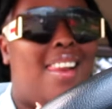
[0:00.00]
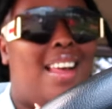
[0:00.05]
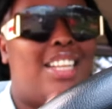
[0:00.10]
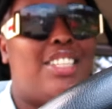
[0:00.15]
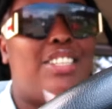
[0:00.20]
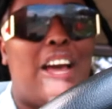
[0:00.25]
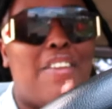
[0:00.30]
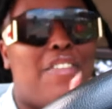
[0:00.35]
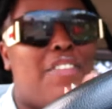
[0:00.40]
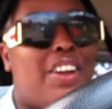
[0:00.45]

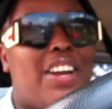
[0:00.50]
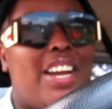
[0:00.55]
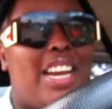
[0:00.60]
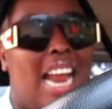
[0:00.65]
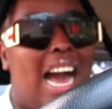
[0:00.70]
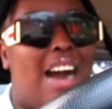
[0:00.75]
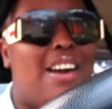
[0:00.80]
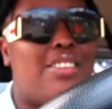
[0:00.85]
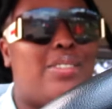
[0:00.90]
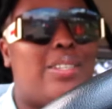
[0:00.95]
So I figured it
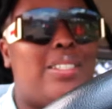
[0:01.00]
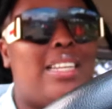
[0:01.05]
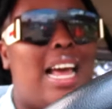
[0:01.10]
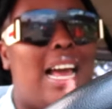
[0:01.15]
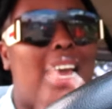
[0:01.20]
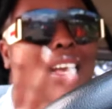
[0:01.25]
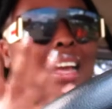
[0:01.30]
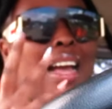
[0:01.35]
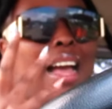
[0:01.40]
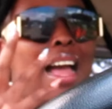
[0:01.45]
out. So it's
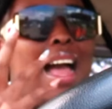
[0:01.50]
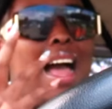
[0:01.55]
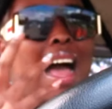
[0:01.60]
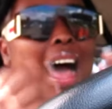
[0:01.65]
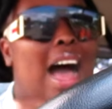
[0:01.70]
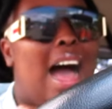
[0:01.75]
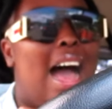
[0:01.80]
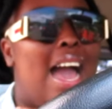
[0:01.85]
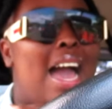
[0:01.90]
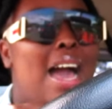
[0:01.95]
like,
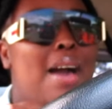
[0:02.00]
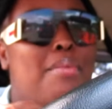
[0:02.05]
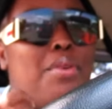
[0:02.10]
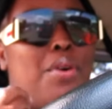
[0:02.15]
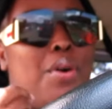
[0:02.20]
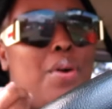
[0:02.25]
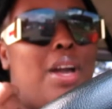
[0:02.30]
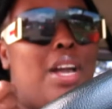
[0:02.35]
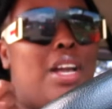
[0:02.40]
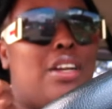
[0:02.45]
I am
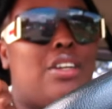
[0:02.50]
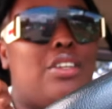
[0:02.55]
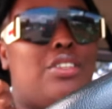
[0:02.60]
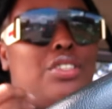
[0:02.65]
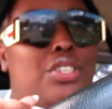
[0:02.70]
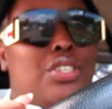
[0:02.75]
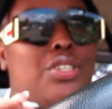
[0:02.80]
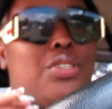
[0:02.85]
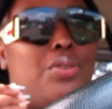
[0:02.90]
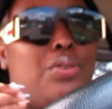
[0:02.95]
going
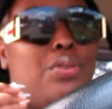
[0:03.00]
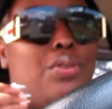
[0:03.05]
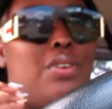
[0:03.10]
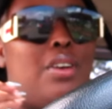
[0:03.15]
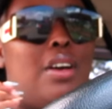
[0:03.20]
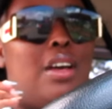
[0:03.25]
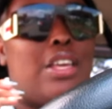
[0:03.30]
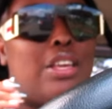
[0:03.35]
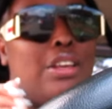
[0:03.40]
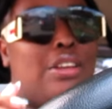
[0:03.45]
to
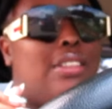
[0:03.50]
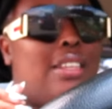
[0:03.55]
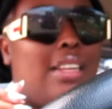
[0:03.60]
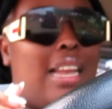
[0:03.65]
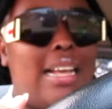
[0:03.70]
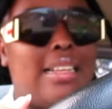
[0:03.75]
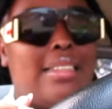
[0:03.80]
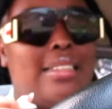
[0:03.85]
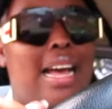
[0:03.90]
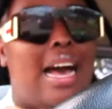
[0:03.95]

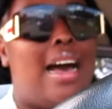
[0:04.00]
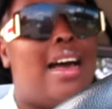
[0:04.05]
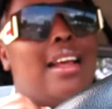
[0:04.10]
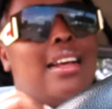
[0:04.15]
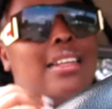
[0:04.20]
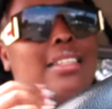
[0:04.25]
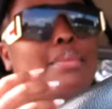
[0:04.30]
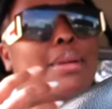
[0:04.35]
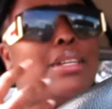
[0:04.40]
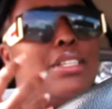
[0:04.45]
utilize that
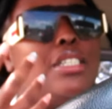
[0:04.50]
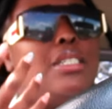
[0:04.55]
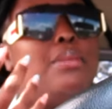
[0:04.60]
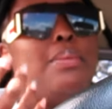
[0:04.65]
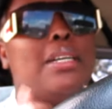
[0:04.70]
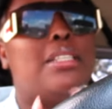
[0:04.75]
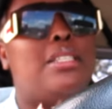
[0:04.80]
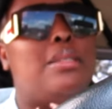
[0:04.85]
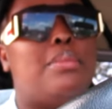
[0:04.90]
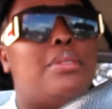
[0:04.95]
as much as
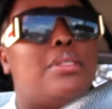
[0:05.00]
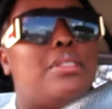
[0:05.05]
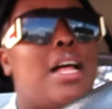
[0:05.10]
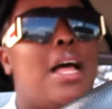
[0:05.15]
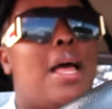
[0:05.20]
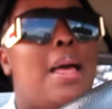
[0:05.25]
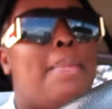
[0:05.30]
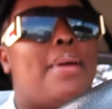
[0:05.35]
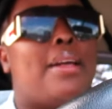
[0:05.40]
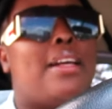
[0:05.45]
possible,
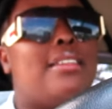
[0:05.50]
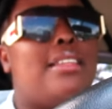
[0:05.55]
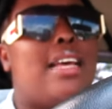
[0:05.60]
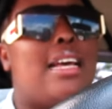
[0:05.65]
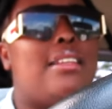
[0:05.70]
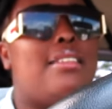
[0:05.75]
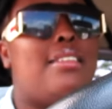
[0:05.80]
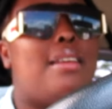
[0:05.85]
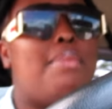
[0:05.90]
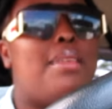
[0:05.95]
because
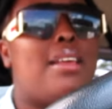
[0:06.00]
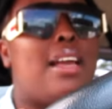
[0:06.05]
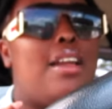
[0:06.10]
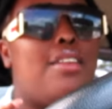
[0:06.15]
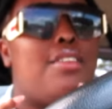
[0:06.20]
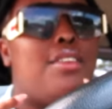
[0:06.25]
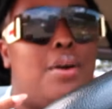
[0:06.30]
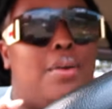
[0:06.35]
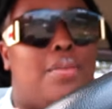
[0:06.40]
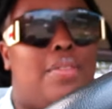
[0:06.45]
that is something I
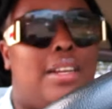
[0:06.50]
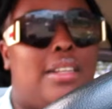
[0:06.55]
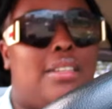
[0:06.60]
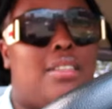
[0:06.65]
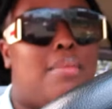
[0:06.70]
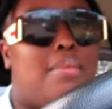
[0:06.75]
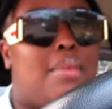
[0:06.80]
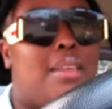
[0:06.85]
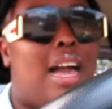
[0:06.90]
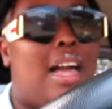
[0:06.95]
know, that is
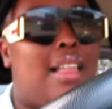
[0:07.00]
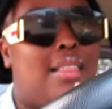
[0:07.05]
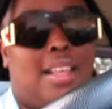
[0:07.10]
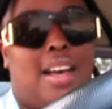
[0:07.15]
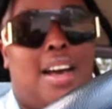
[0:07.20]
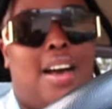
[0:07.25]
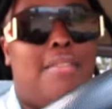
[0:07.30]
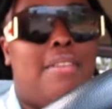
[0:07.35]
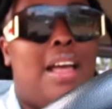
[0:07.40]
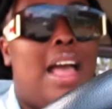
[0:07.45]
something I
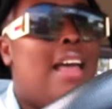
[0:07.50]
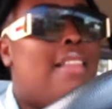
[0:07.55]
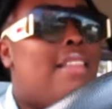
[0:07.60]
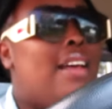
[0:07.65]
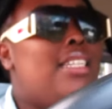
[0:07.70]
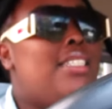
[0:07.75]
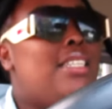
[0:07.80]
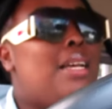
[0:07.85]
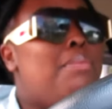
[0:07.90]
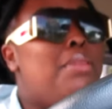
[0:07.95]
love,
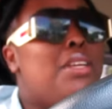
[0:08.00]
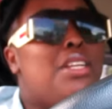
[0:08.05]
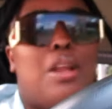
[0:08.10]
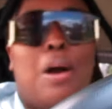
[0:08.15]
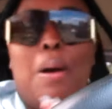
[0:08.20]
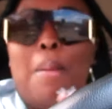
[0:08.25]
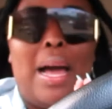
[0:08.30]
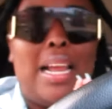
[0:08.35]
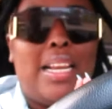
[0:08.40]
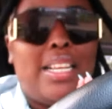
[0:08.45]
that is something
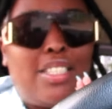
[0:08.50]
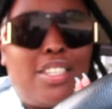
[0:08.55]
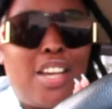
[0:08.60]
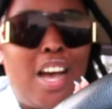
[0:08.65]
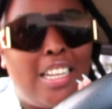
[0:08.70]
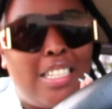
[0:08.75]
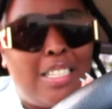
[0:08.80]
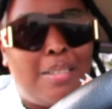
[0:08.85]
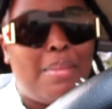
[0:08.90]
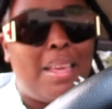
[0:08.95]
nobody
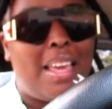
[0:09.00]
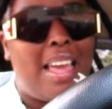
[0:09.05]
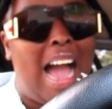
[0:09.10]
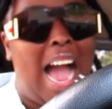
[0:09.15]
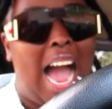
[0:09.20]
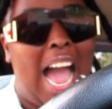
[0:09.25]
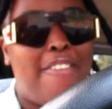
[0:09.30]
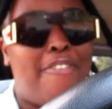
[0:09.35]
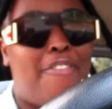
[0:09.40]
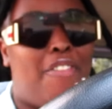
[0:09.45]
taught me.
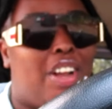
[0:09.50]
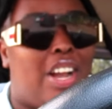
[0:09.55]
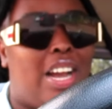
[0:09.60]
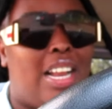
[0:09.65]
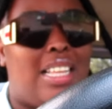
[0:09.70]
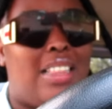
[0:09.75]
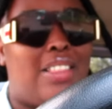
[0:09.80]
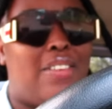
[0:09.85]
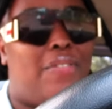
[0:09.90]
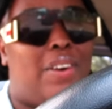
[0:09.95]
I
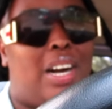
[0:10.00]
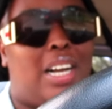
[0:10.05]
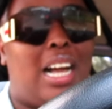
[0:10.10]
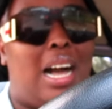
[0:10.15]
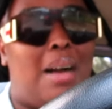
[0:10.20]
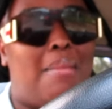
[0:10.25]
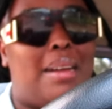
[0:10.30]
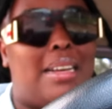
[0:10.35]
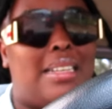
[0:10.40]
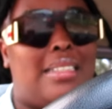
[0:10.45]
figured it the fuck
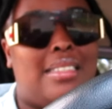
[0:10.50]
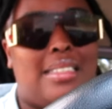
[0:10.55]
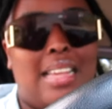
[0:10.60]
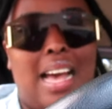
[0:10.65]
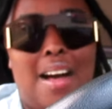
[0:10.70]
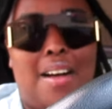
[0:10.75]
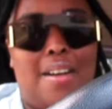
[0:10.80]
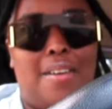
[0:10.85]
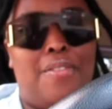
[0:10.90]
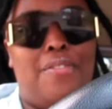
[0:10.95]
out
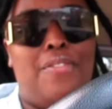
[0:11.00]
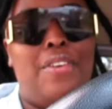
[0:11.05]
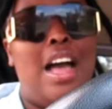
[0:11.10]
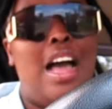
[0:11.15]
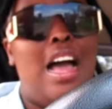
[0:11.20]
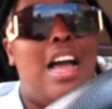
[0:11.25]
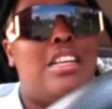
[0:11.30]
myself.